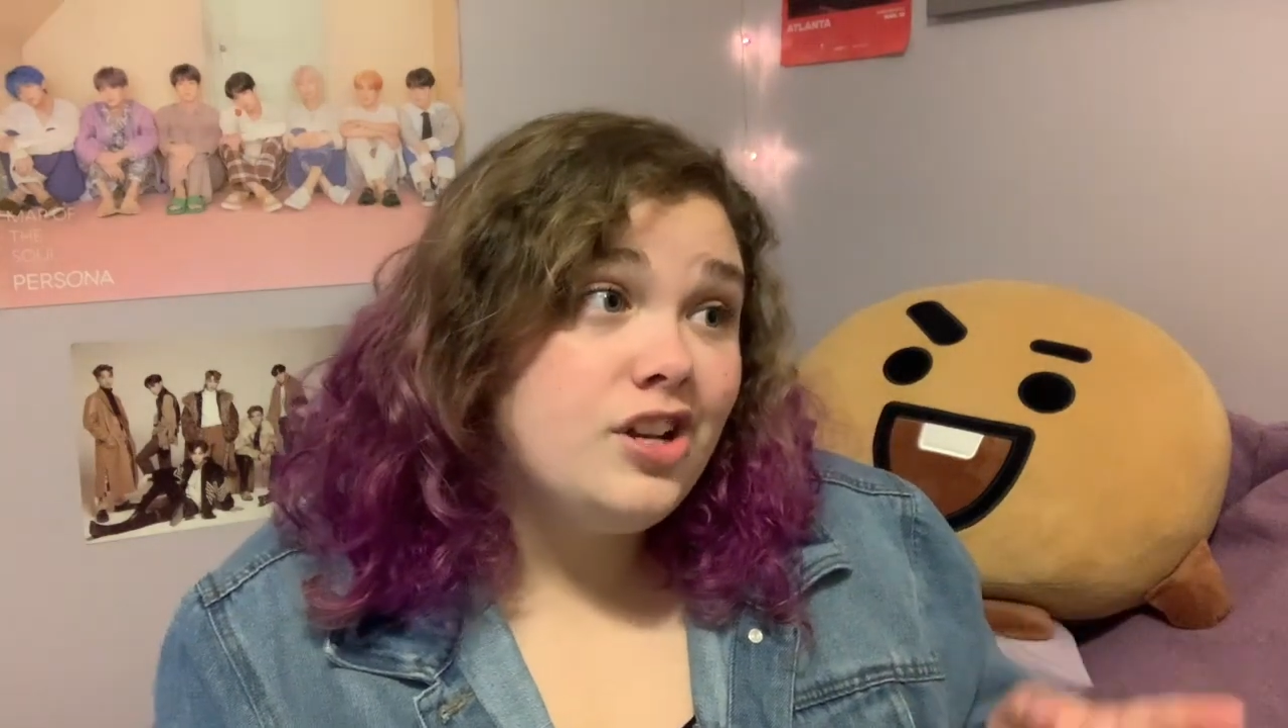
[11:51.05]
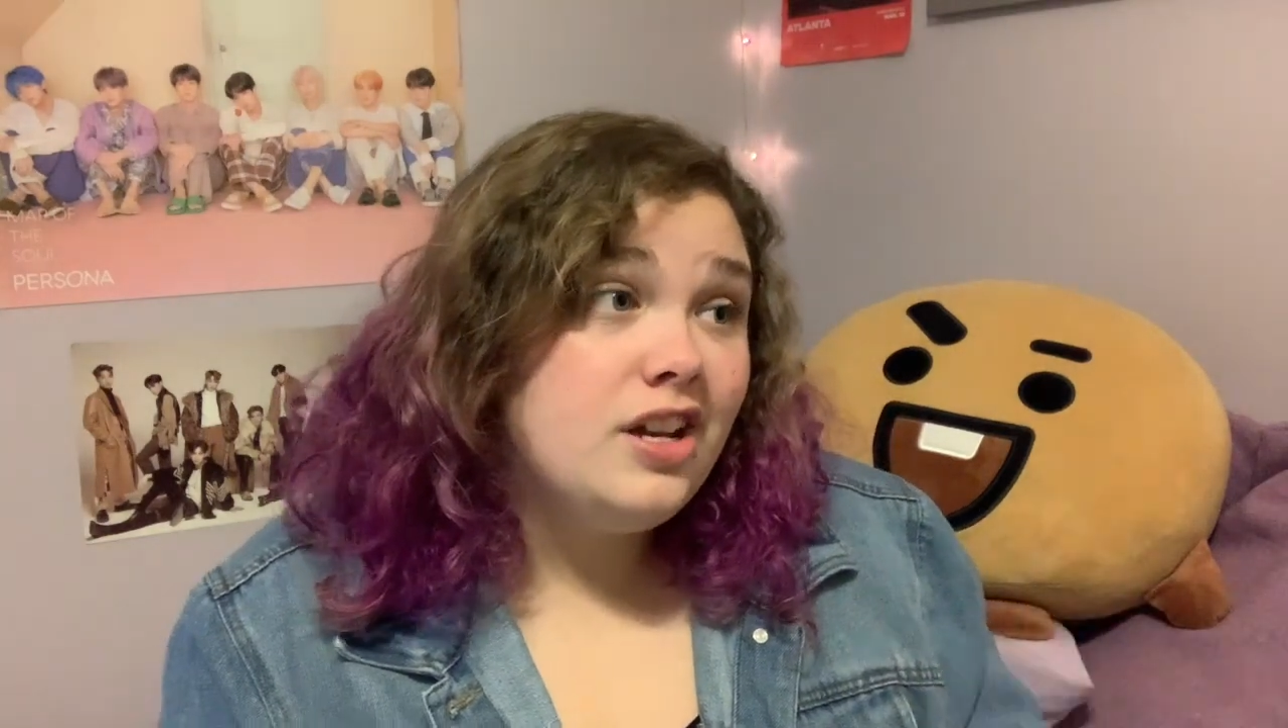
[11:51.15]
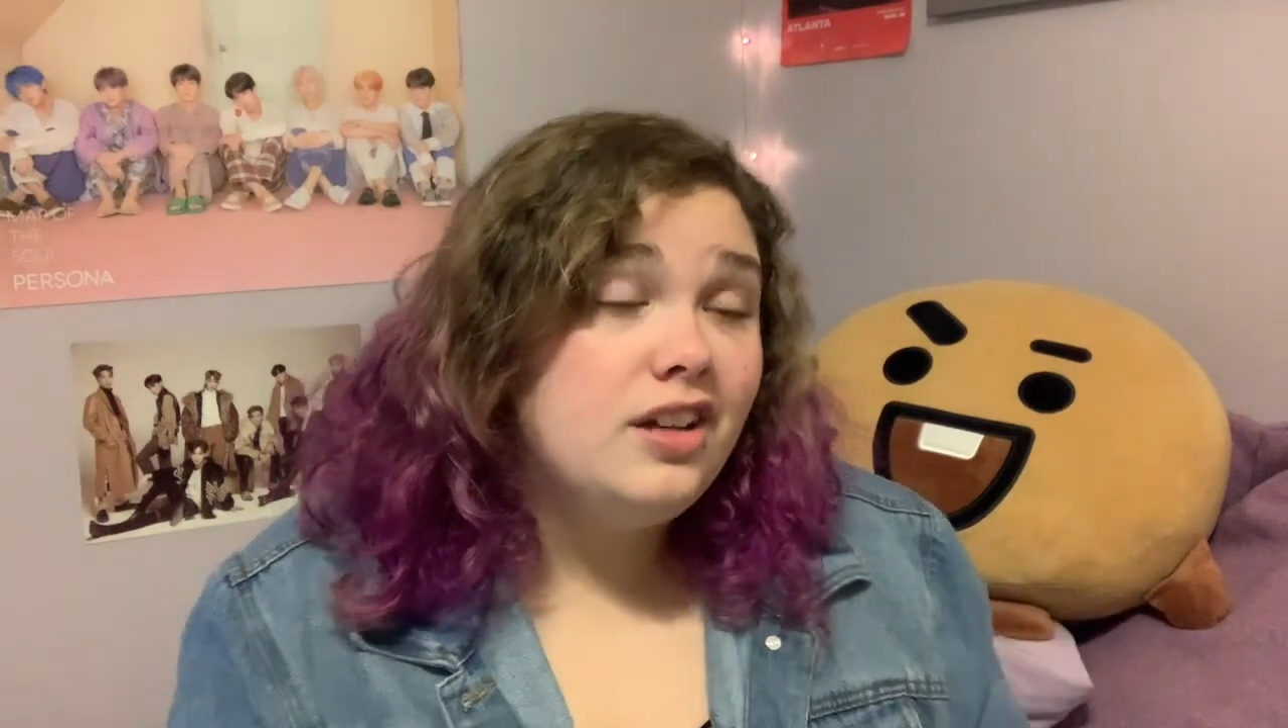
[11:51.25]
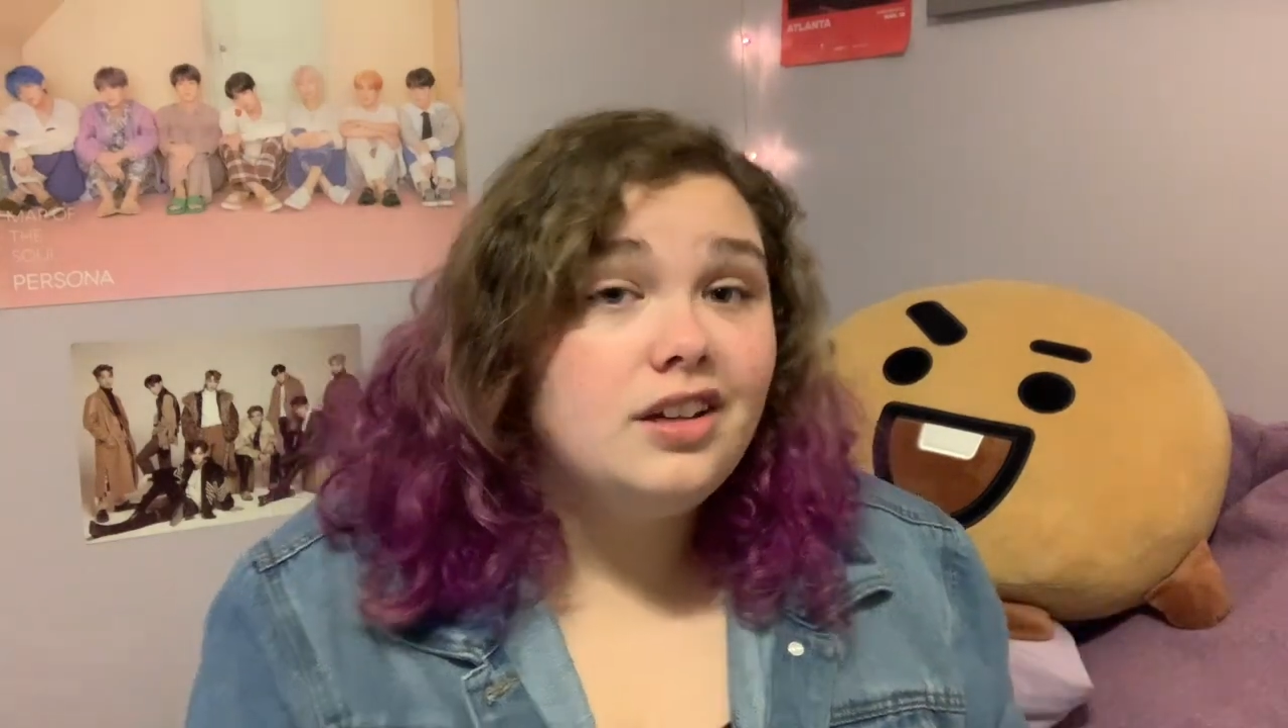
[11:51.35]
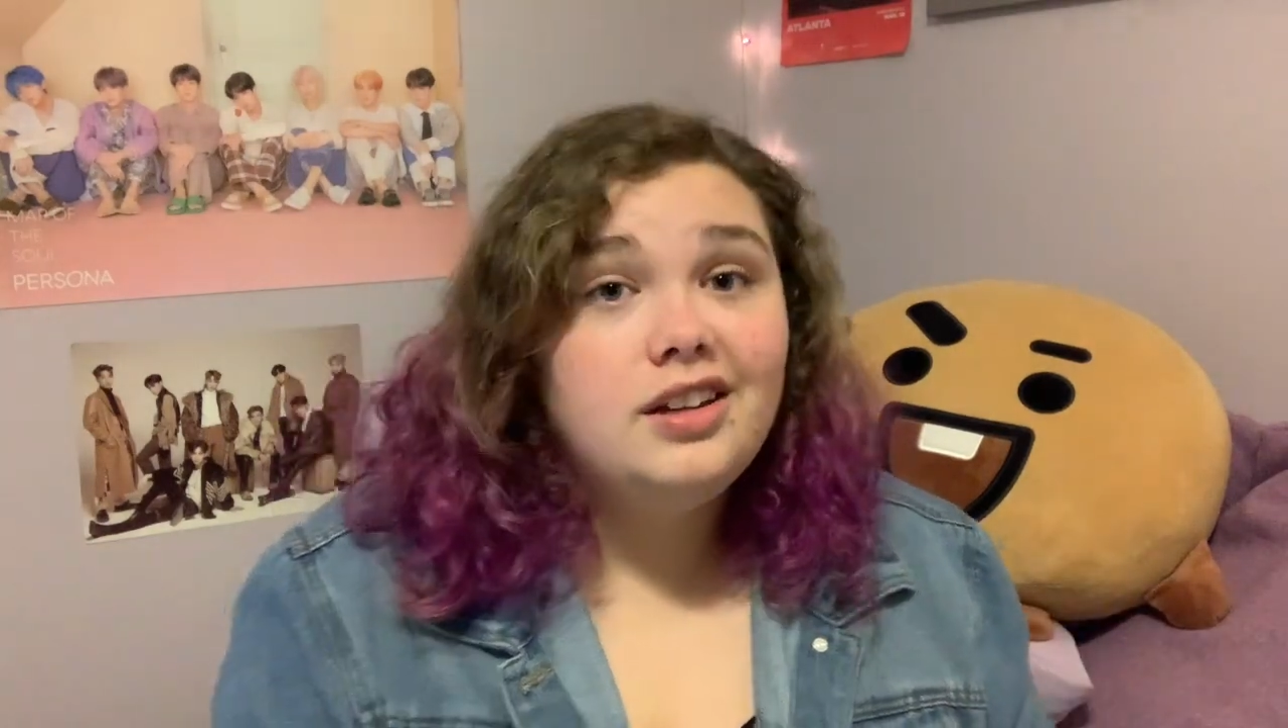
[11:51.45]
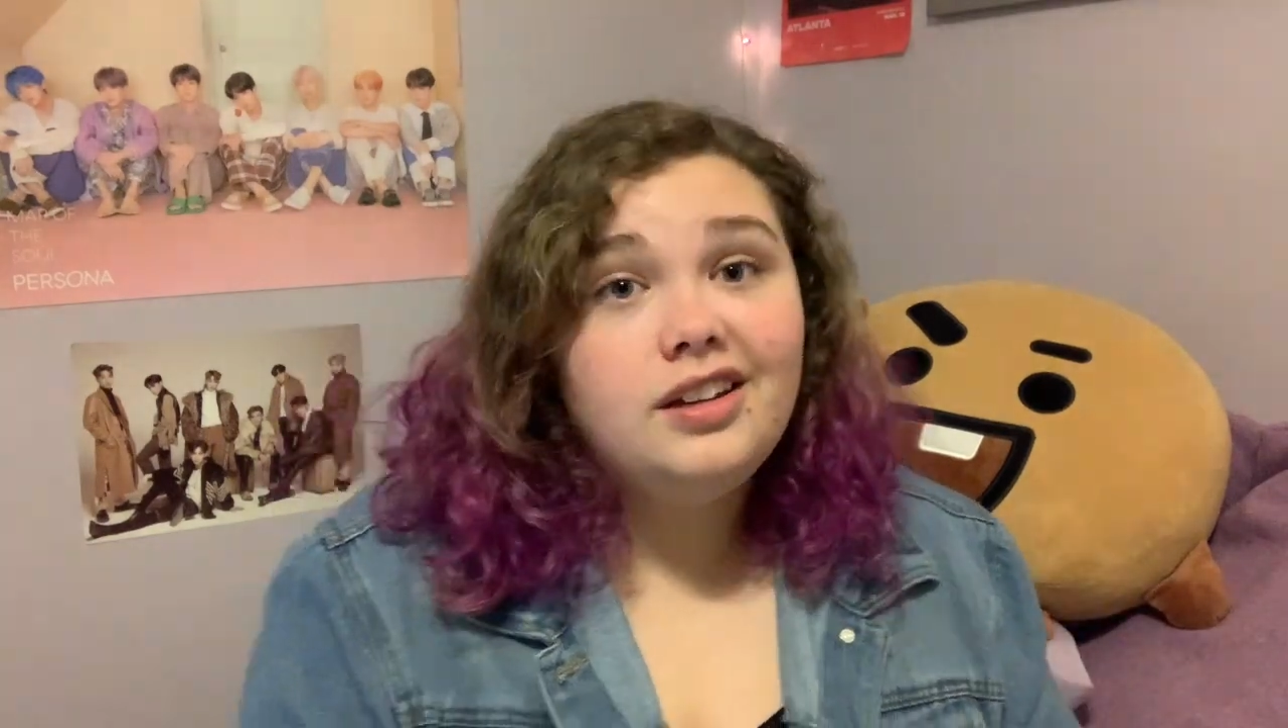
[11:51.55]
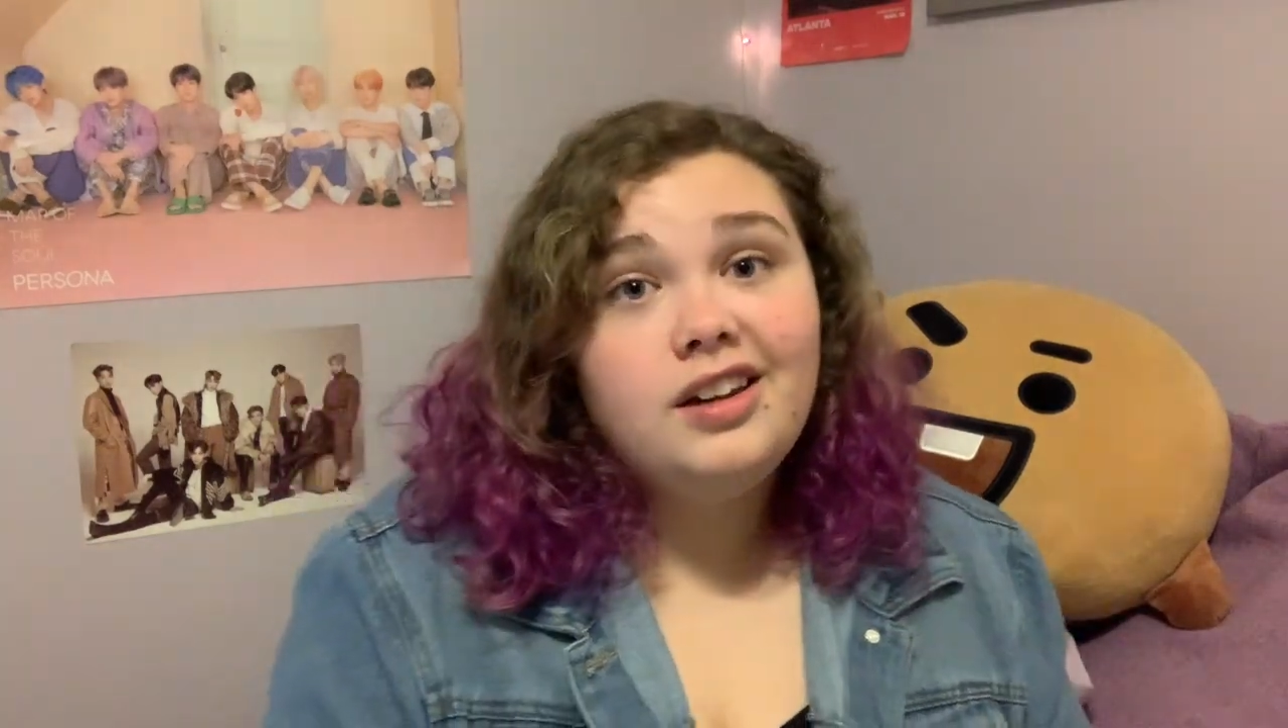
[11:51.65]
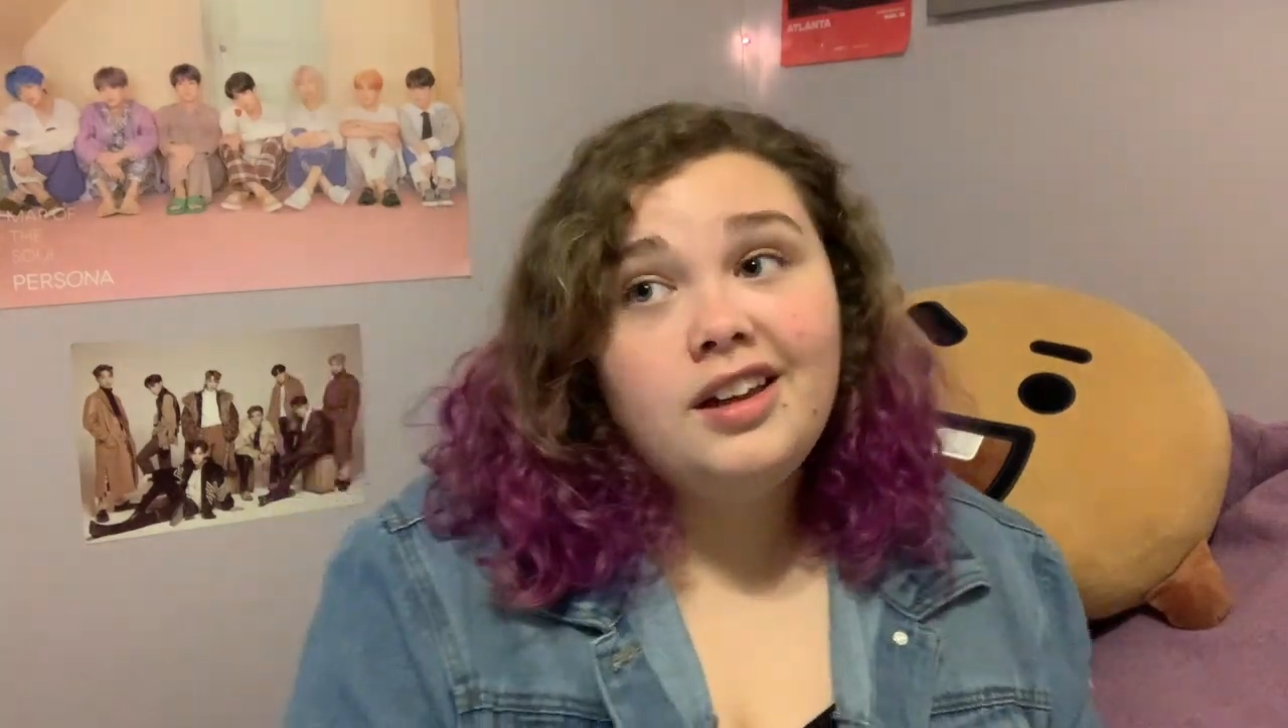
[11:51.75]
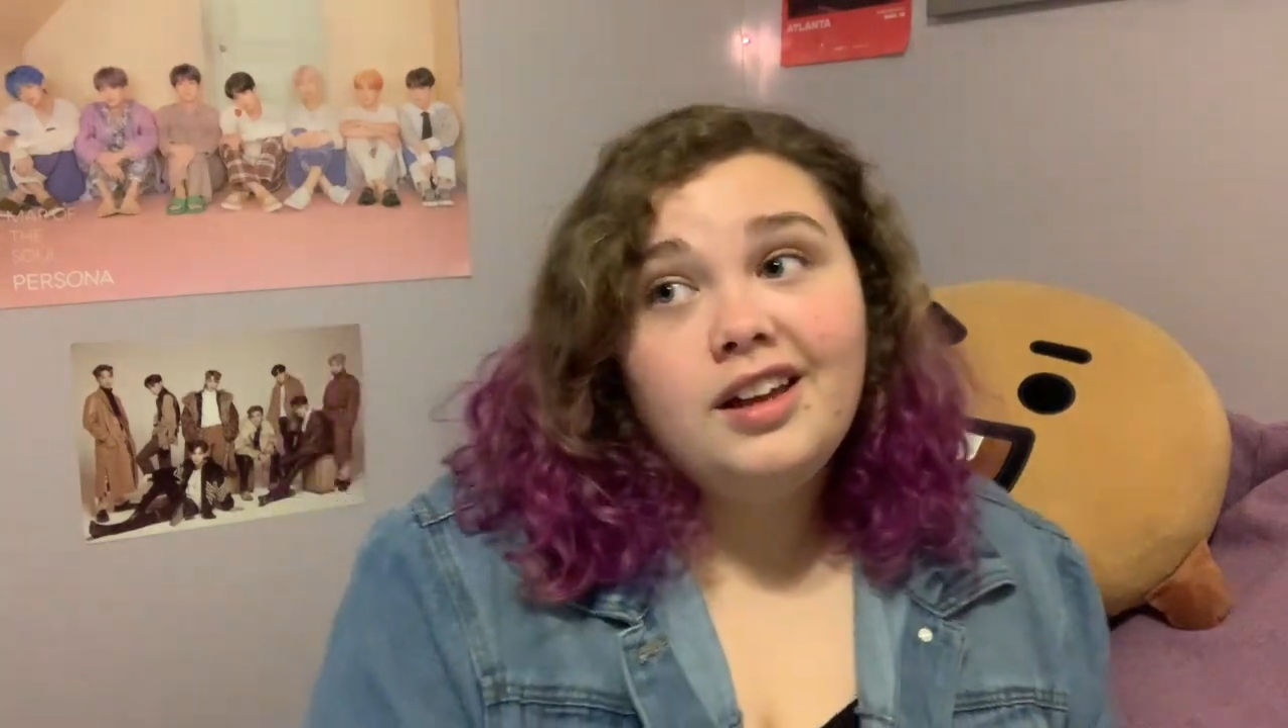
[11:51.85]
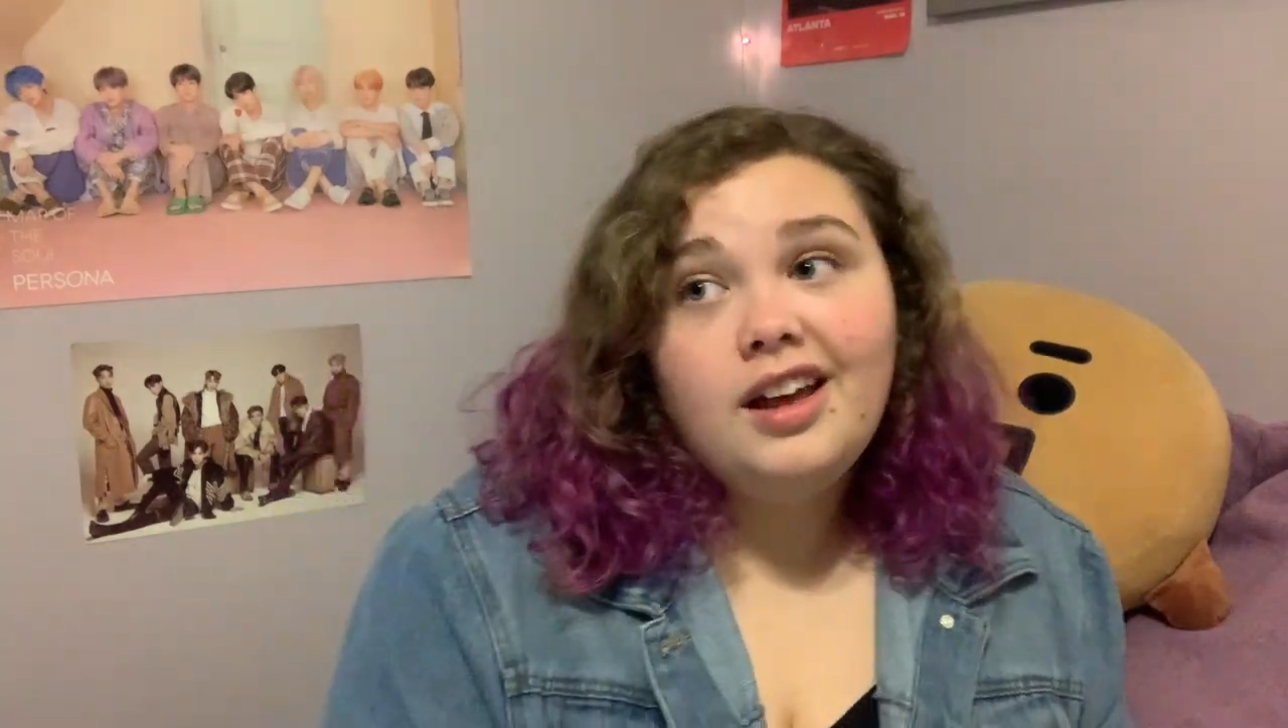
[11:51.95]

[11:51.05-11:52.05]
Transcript: Jihyun